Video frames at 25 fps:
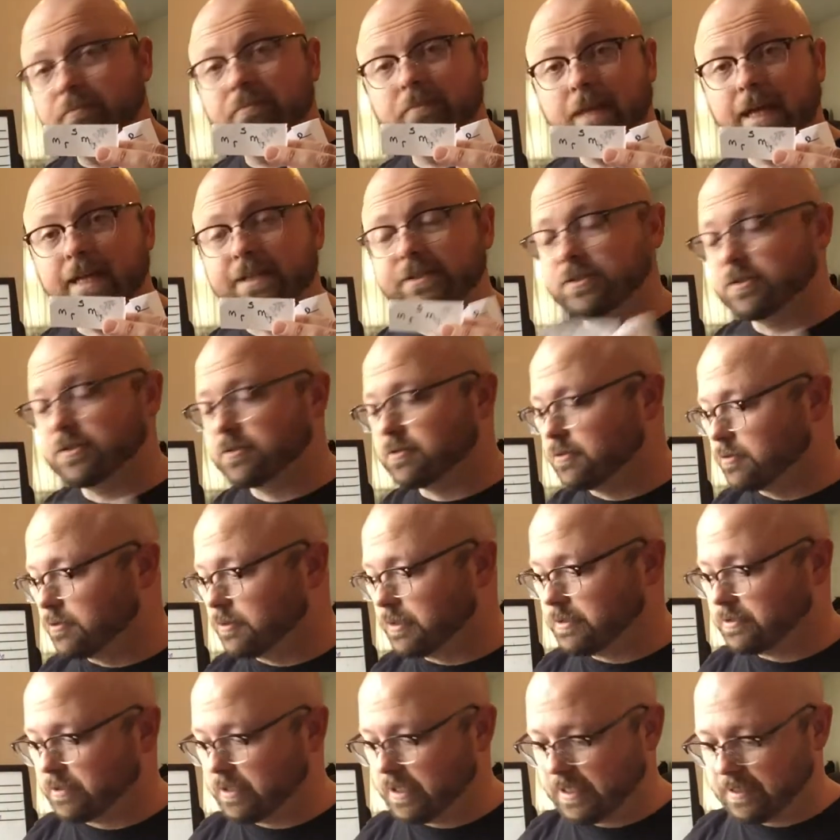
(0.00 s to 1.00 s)
That's a cool
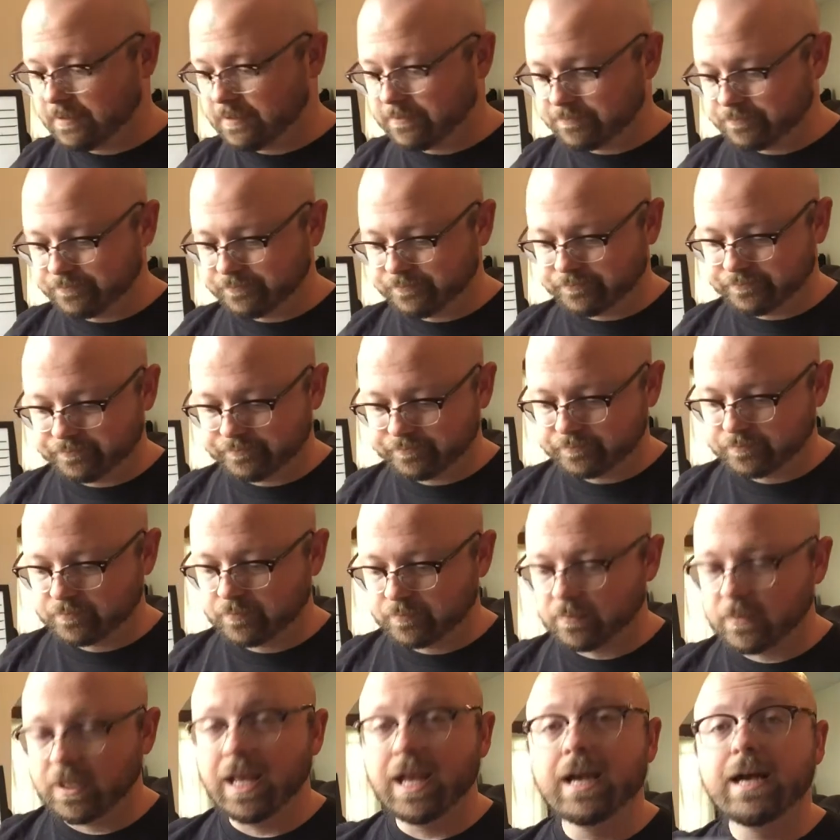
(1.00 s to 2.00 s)
one, right?
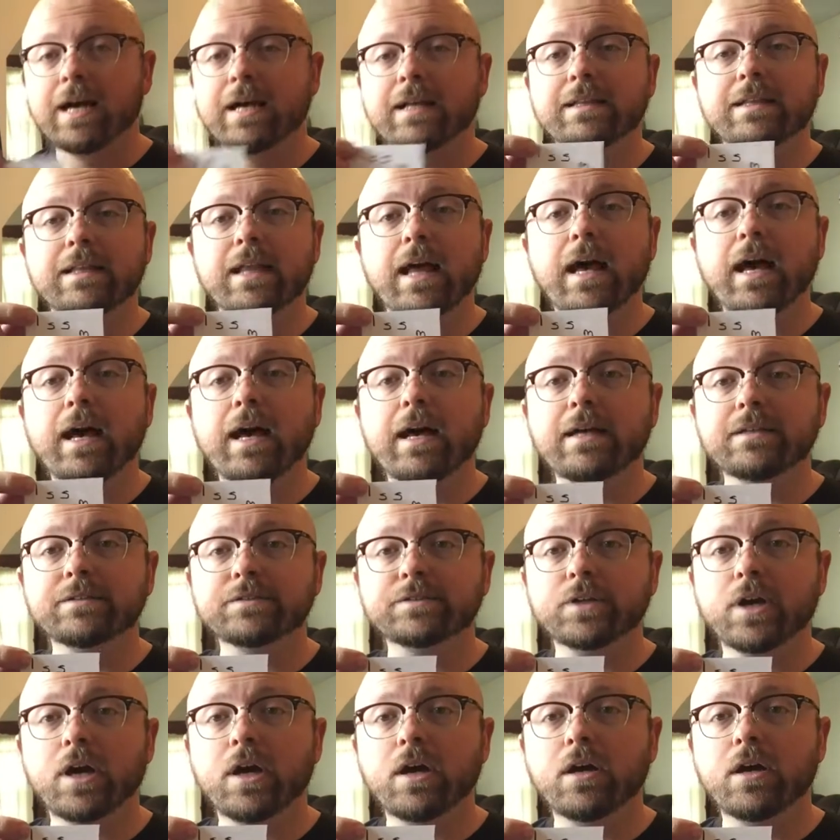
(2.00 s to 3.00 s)
La,
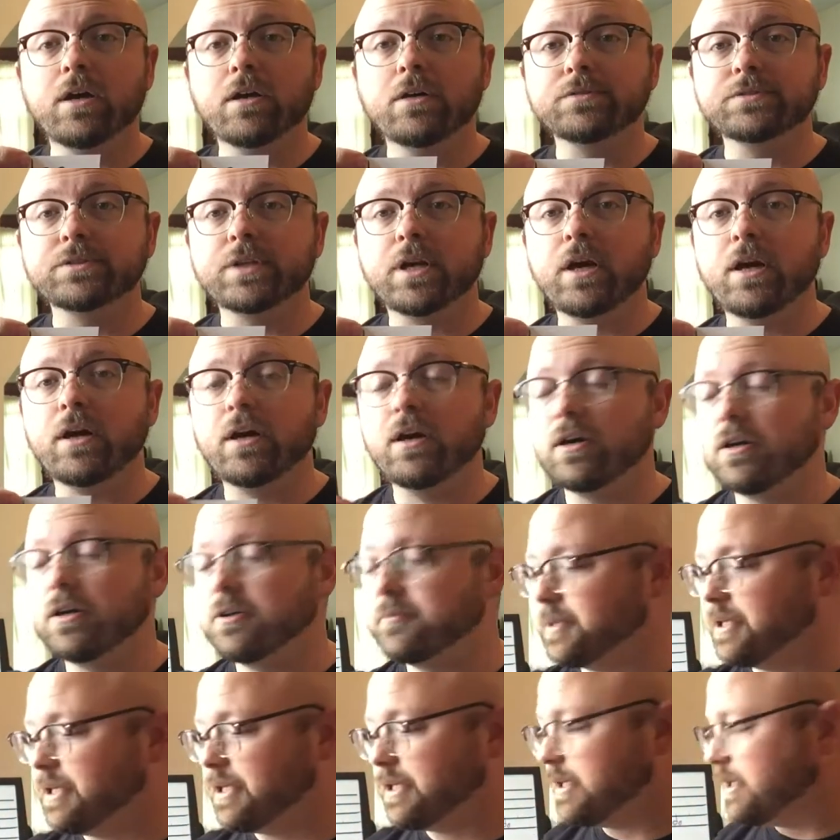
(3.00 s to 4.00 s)
so,
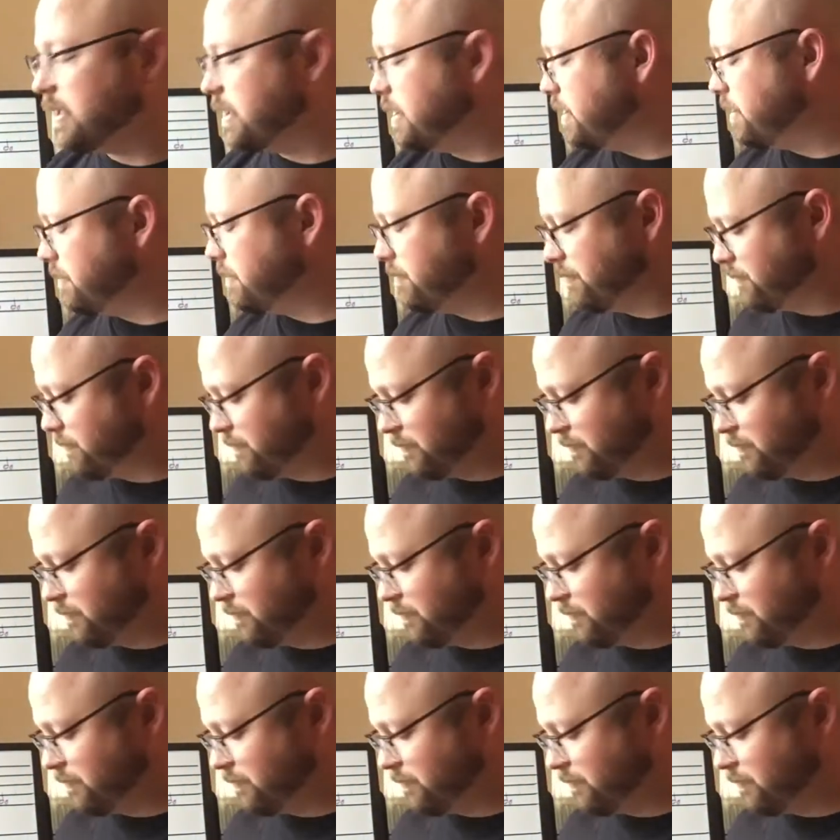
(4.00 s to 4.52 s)
mi.